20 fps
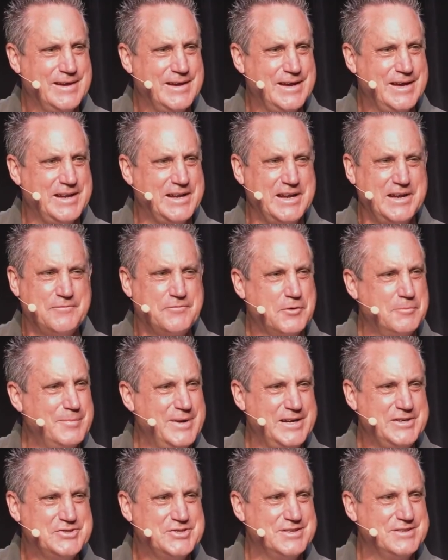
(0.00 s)
and
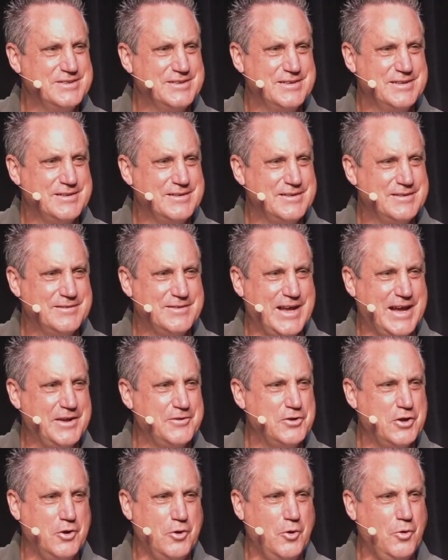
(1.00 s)
information that
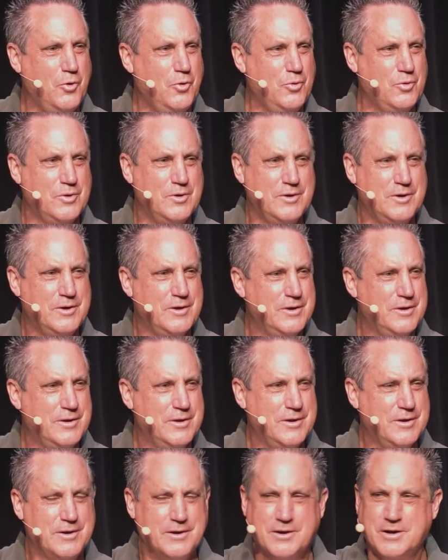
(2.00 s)
no
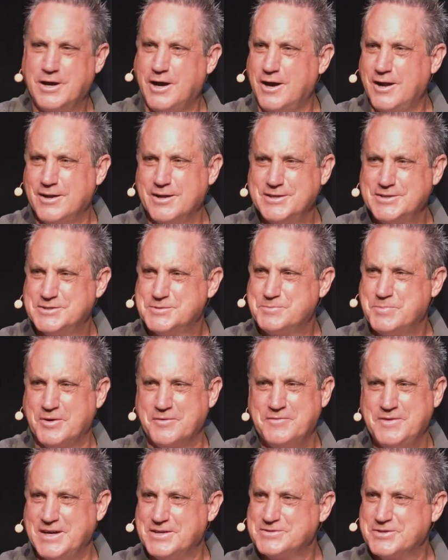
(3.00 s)
college
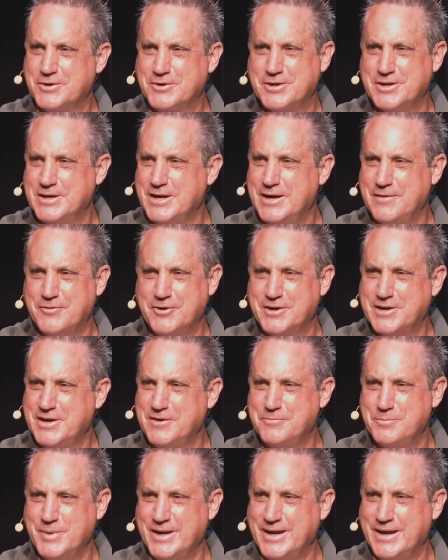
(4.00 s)
professor could ever
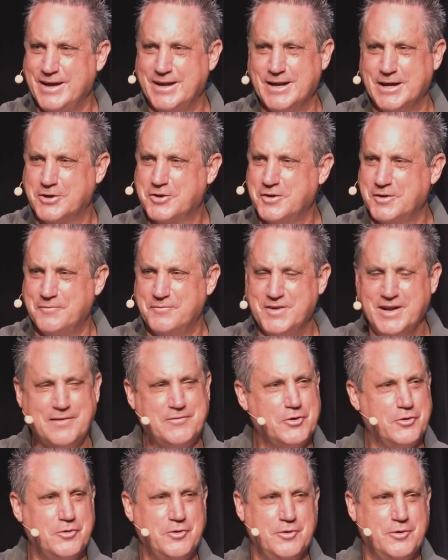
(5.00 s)
give me, and I could have
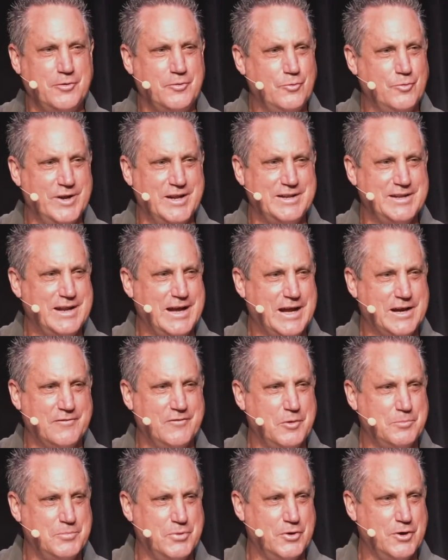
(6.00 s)
never written out of
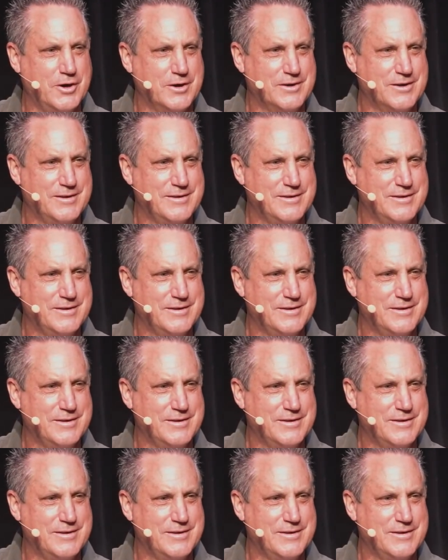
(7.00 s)
a book.